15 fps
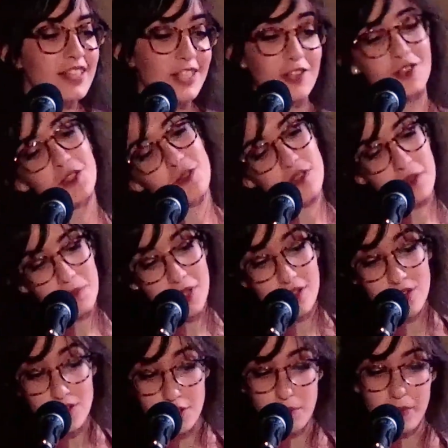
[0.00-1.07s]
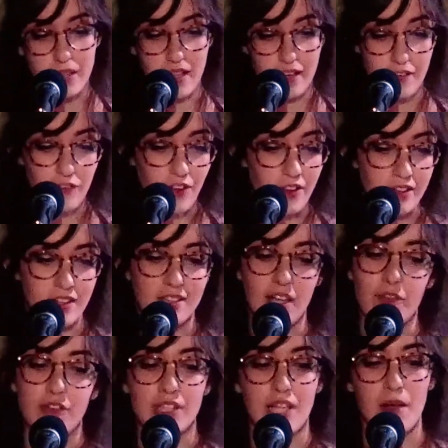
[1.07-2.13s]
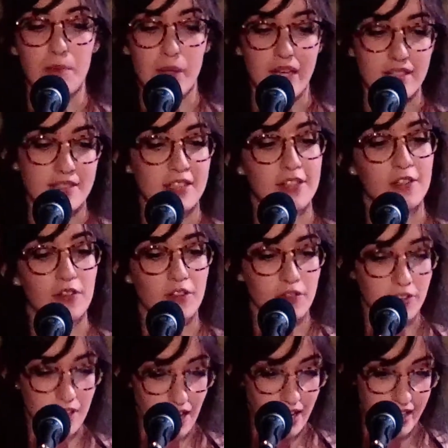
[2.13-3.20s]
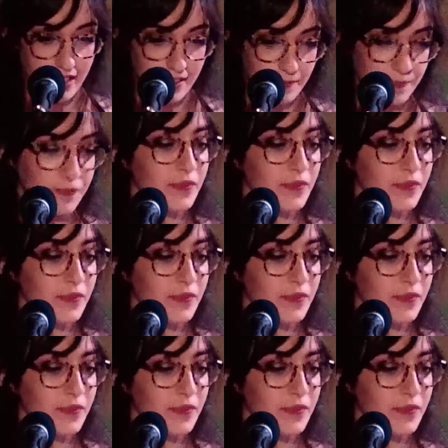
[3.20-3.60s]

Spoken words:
Then you'll do something stupid like falling in love with that plant and it'll die.